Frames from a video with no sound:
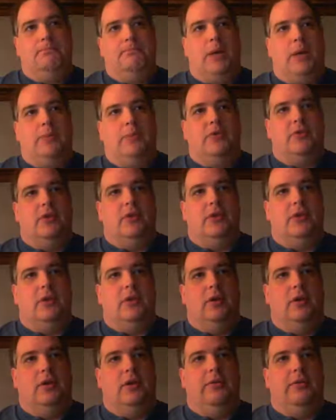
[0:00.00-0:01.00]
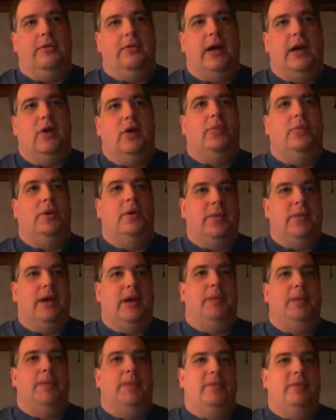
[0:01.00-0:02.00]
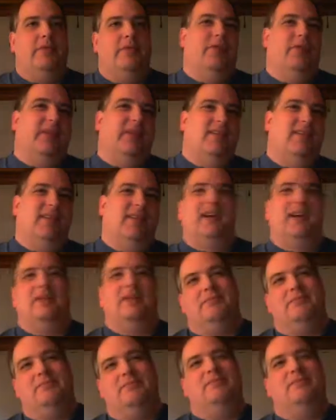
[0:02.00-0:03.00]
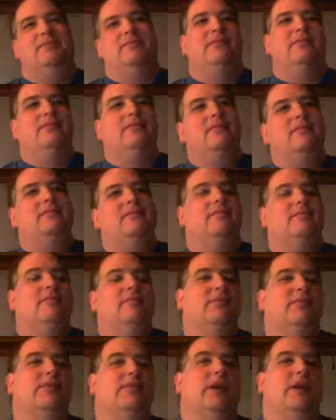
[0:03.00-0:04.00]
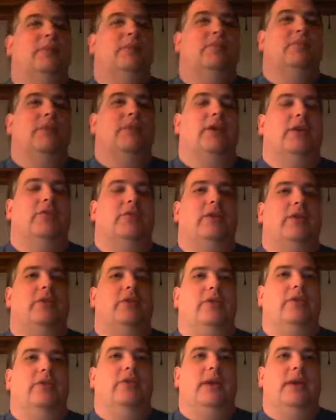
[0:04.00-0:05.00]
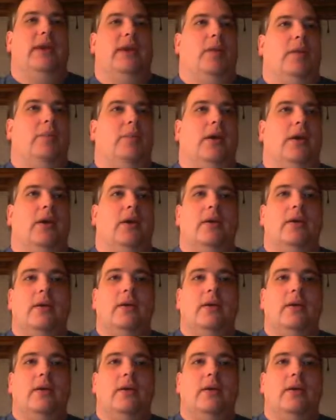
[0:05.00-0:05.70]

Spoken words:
I'm just going to call it the output pipe, even though that's not. Yeah, kind of reusing that name there.